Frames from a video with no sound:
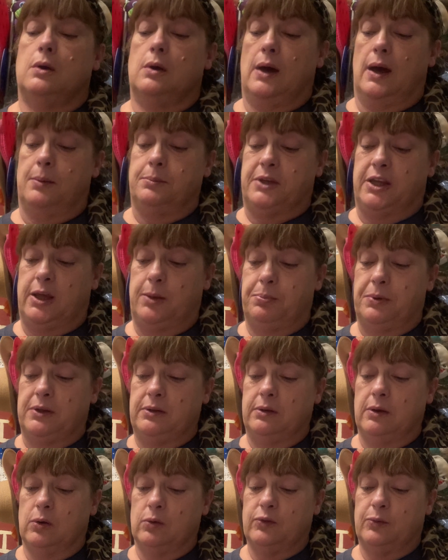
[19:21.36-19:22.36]
I'm keeping
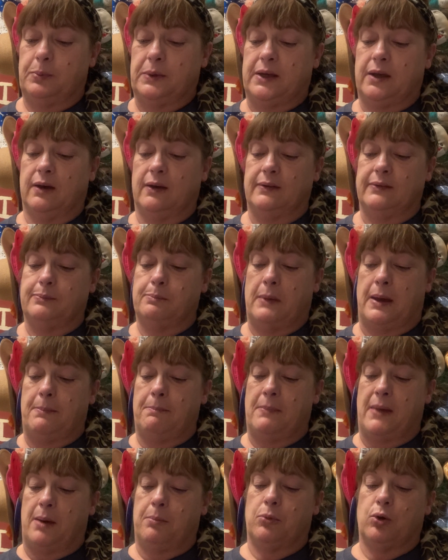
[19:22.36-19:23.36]
notes because my
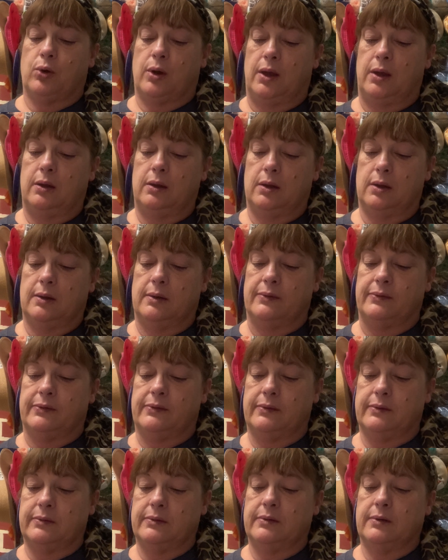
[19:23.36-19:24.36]
memory
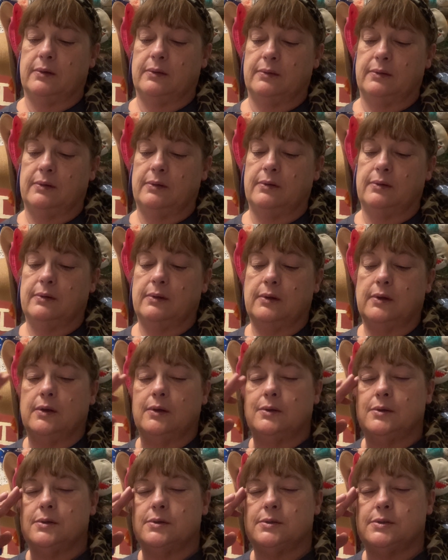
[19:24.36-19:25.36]
is
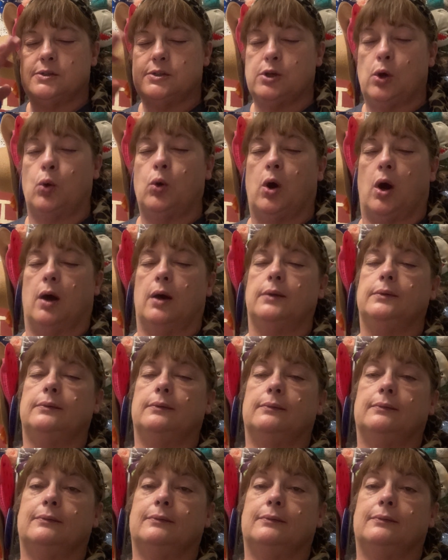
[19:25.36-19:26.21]
so gone.